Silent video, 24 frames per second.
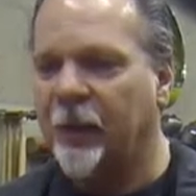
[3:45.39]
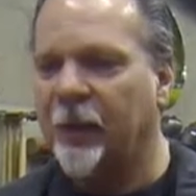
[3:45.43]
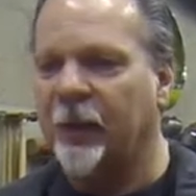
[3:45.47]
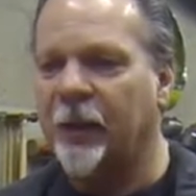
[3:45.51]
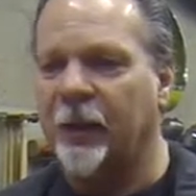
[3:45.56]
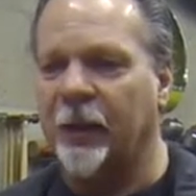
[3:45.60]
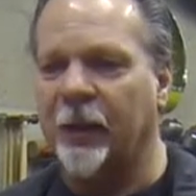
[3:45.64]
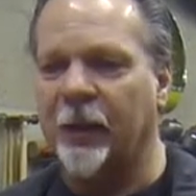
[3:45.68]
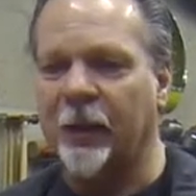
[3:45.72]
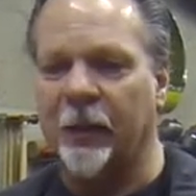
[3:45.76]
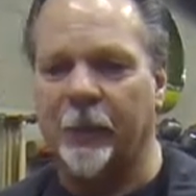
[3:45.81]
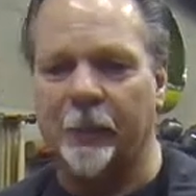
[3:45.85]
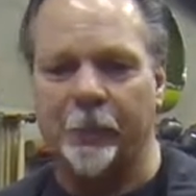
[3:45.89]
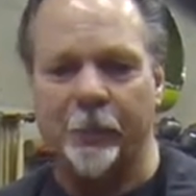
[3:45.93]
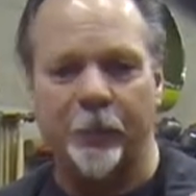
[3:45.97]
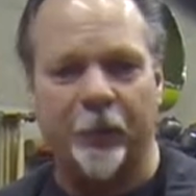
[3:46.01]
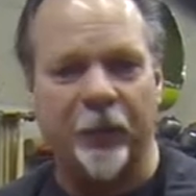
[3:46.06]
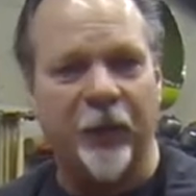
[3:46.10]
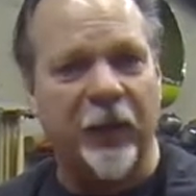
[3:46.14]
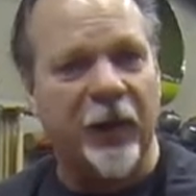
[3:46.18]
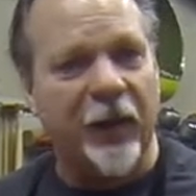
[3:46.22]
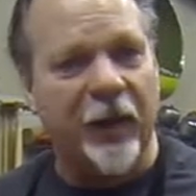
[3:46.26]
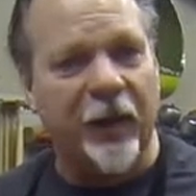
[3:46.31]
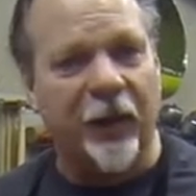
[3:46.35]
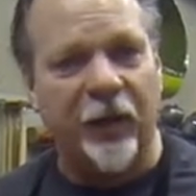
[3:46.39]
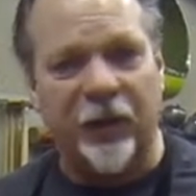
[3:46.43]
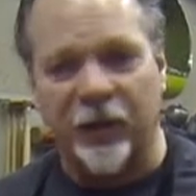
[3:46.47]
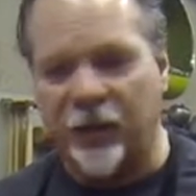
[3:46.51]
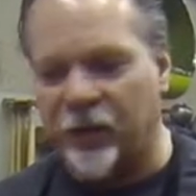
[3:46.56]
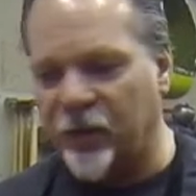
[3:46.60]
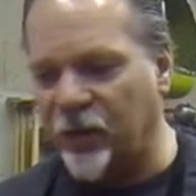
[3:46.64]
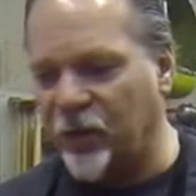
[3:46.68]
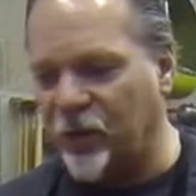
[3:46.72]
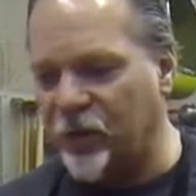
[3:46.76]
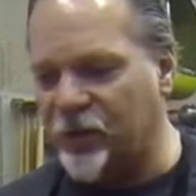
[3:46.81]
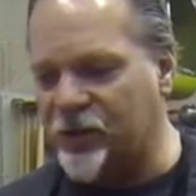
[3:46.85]
Um, he could
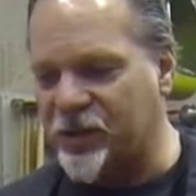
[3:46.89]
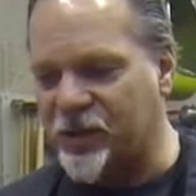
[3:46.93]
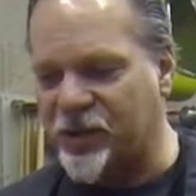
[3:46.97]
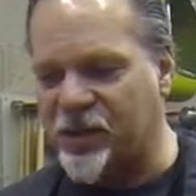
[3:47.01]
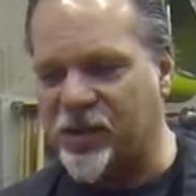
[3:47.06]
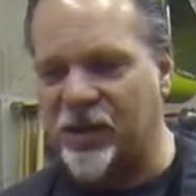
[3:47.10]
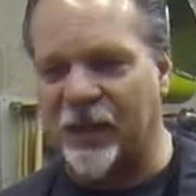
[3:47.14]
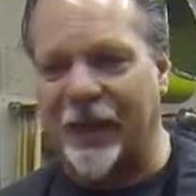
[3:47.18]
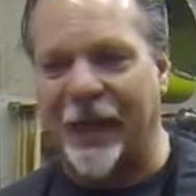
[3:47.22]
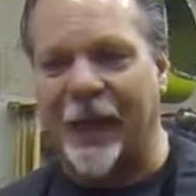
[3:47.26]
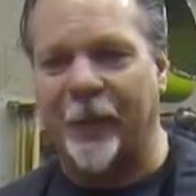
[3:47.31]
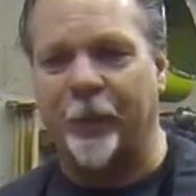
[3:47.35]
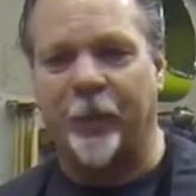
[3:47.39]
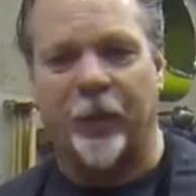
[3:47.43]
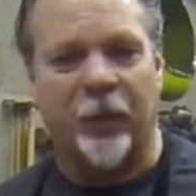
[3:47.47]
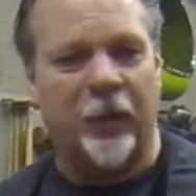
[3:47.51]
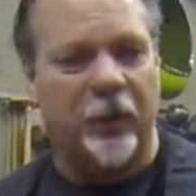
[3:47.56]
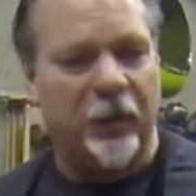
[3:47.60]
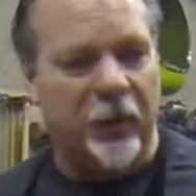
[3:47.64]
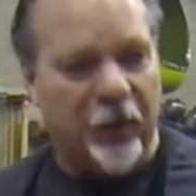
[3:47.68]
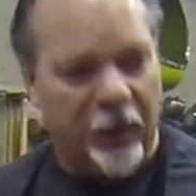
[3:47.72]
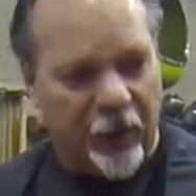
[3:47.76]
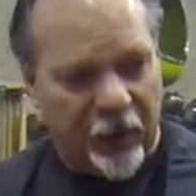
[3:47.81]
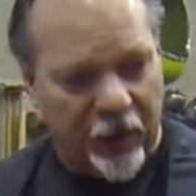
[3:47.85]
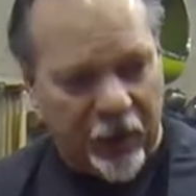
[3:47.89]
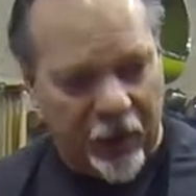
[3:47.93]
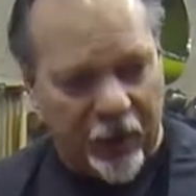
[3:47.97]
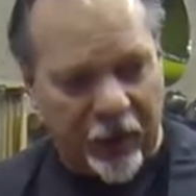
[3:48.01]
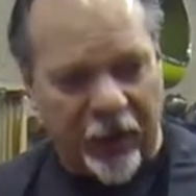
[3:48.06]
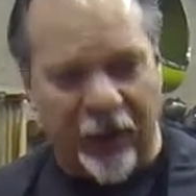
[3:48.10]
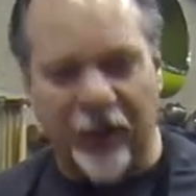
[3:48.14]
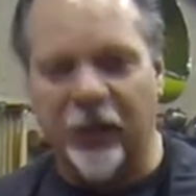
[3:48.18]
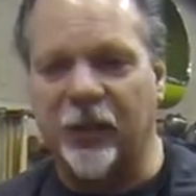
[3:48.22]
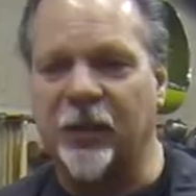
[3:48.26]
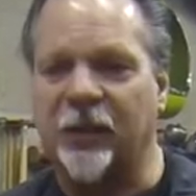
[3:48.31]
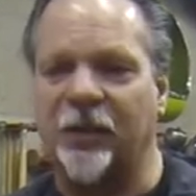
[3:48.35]
use the slapper
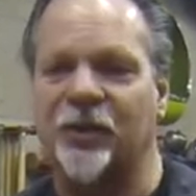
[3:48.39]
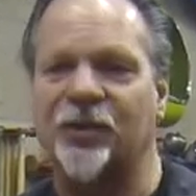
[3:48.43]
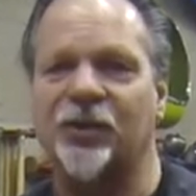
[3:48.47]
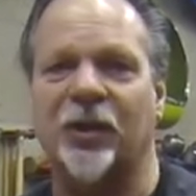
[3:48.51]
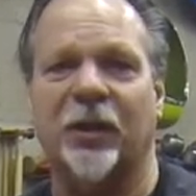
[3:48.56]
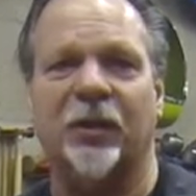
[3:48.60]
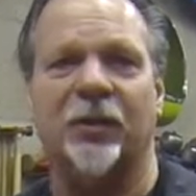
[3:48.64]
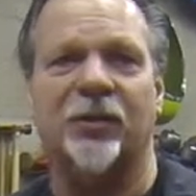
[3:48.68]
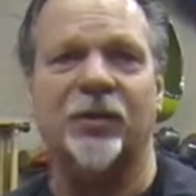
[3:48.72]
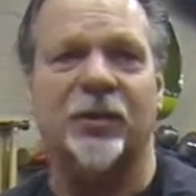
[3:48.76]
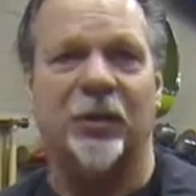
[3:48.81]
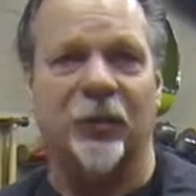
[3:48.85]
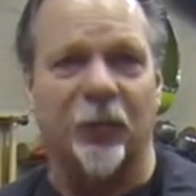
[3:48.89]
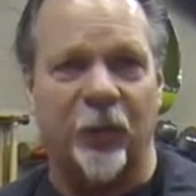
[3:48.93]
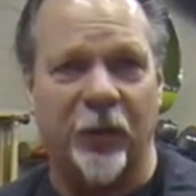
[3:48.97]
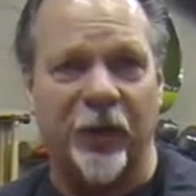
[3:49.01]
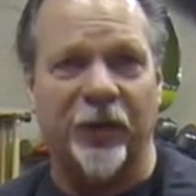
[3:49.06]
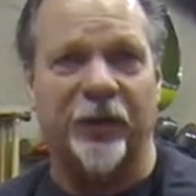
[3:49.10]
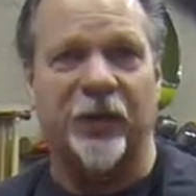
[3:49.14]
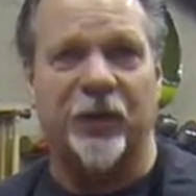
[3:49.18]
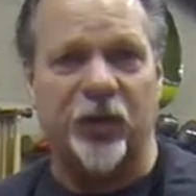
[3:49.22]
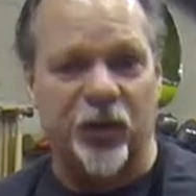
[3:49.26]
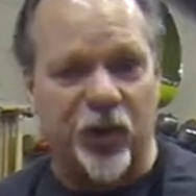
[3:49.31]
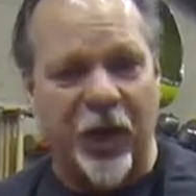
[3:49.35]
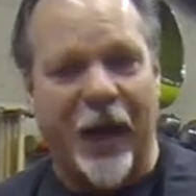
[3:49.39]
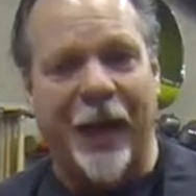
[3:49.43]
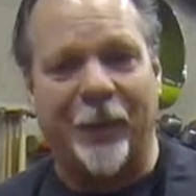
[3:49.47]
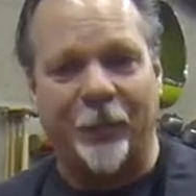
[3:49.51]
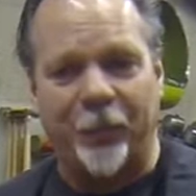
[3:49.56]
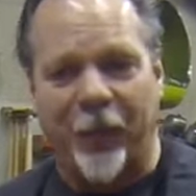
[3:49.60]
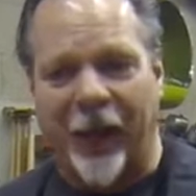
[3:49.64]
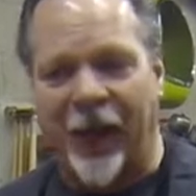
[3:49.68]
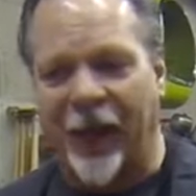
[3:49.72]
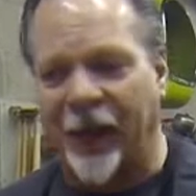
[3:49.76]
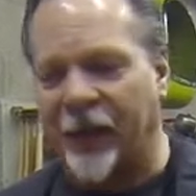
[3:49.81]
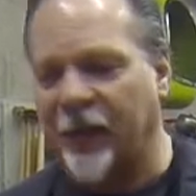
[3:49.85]
in conjunction with a shot
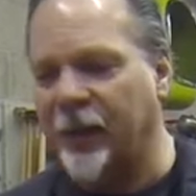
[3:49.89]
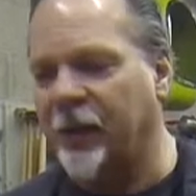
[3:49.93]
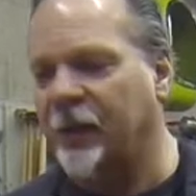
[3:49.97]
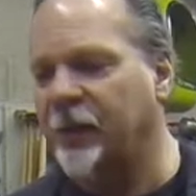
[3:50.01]
bag